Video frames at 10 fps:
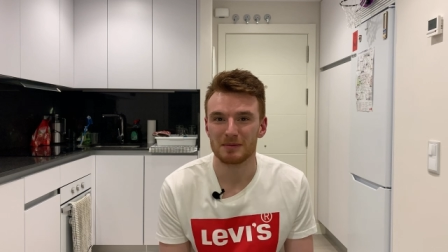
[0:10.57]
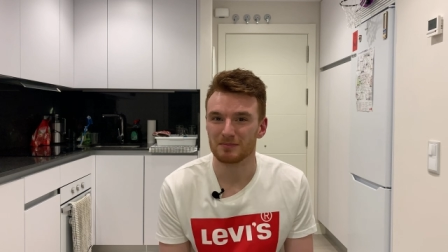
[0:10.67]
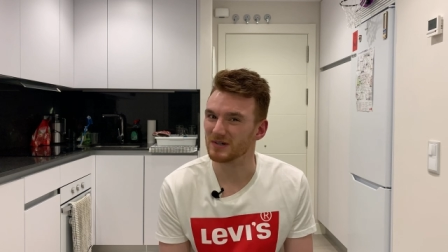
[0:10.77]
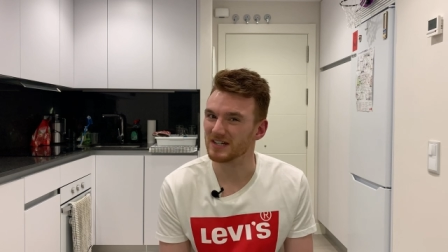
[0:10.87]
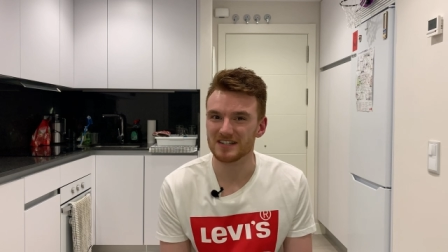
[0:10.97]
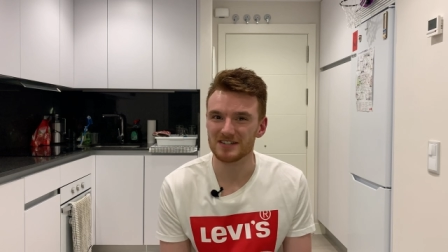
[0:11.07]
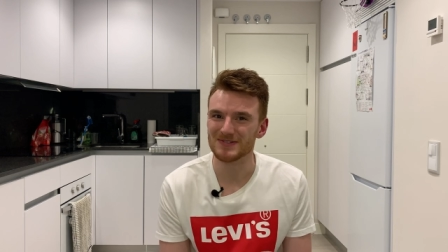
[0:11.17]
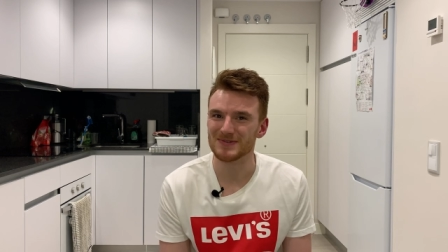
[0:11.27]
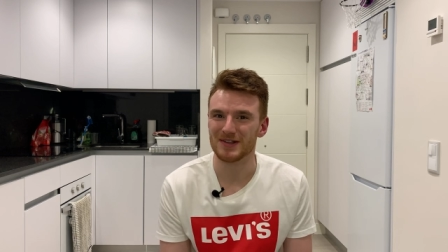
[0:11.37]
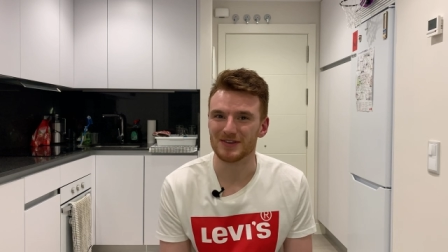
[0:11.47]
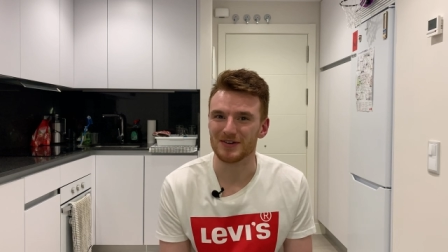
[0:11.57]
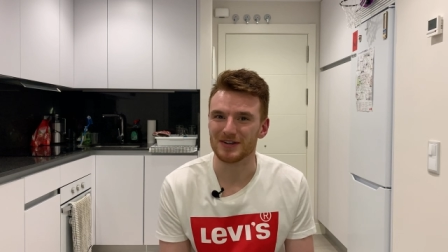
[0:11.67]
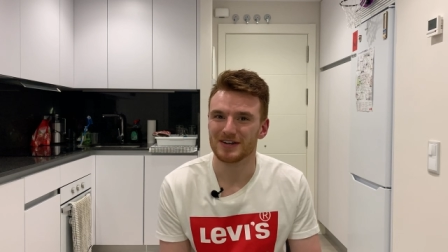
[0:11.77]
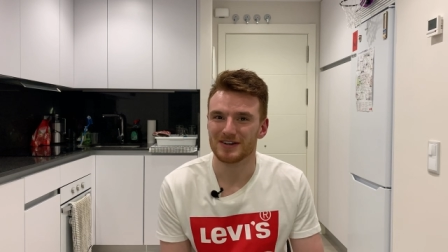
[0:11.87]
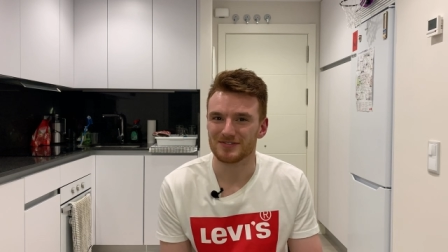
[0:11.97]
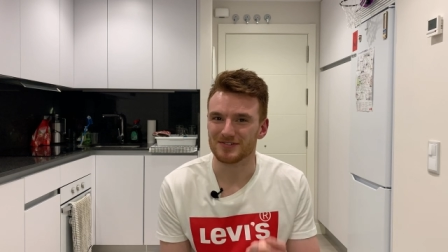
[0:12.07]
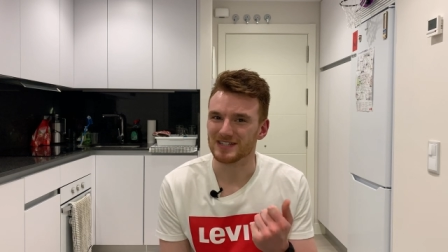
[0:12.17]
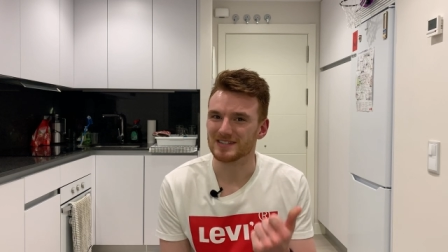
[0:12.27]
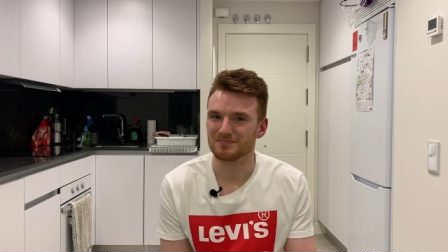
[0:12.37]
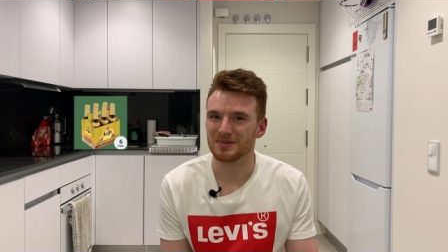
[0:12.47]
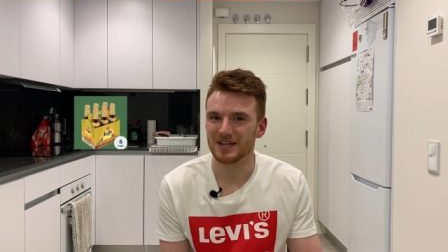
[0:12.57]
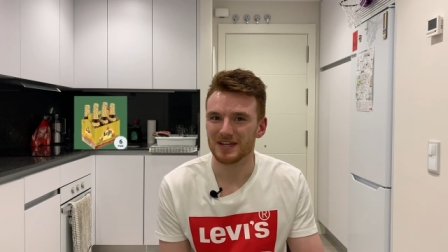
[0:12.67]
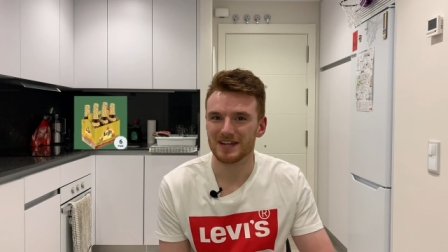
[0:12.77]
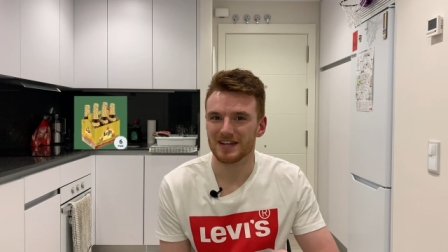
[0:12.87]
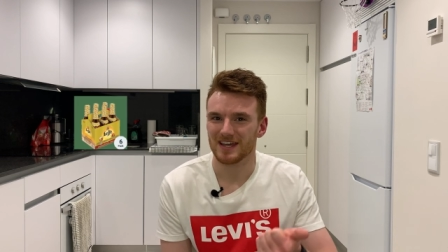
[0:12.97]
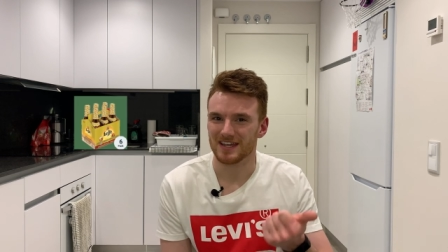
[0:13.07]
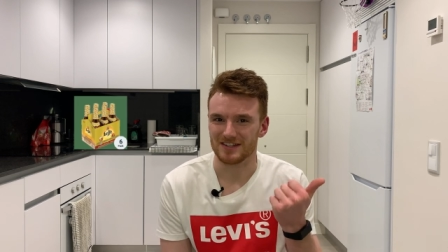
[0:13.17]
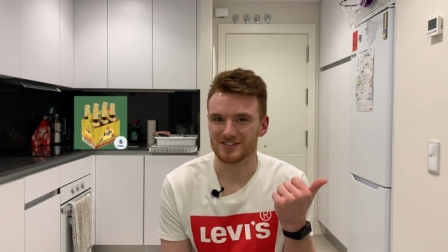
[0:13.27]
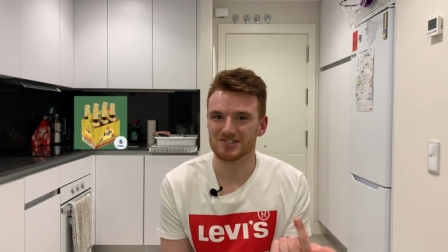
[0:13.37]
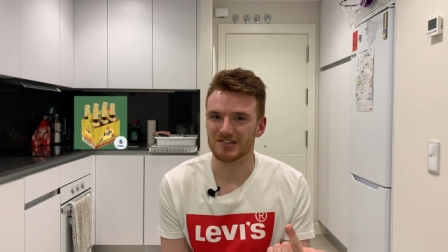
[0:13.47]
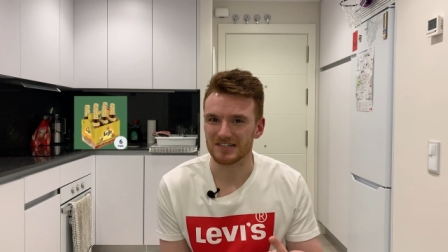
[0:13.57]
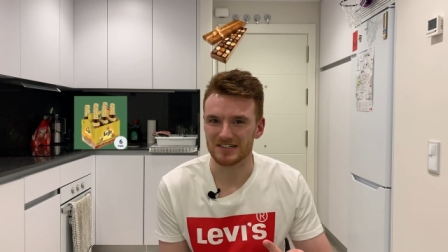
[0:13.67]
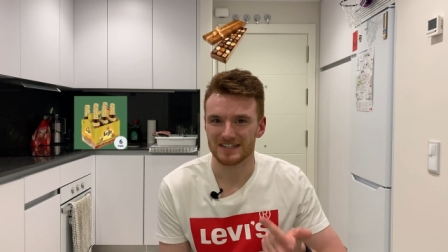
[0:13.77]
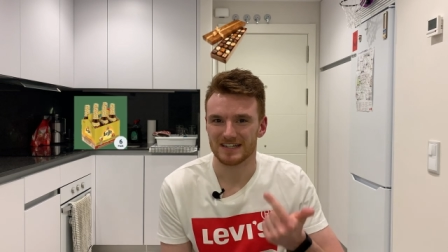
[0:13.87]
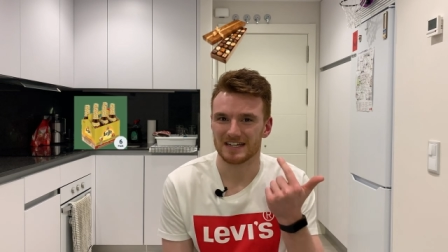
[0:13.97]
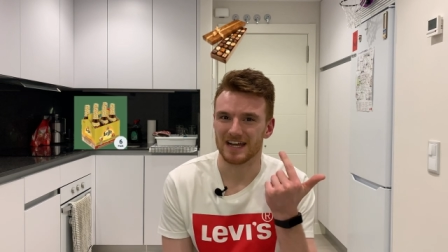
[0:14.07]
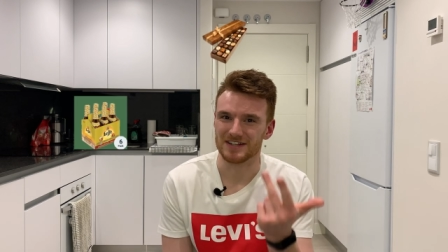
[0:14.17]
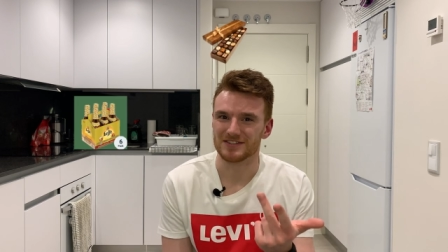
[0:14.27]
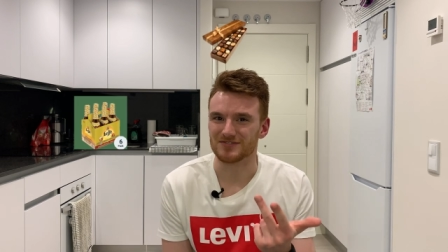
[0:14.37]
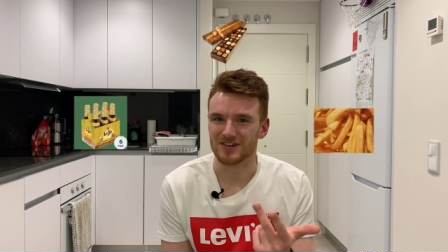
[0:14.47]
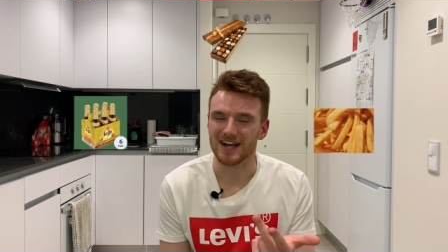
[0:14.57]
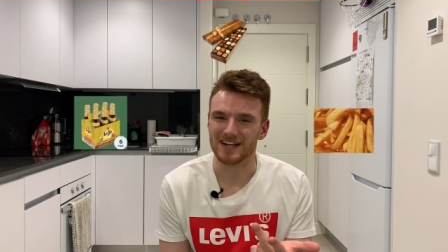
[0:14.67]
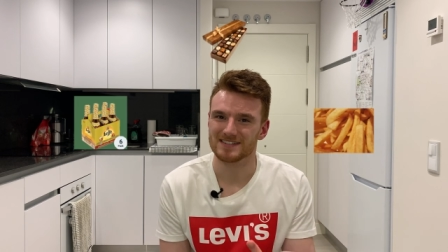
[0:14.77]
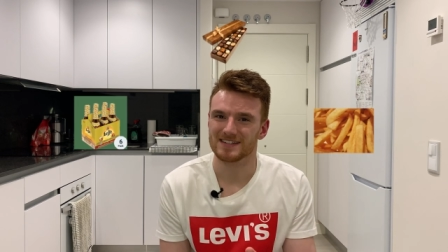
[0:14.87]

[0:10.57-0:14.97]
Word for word: but it is well known for its beer, its chocolate, and its fries.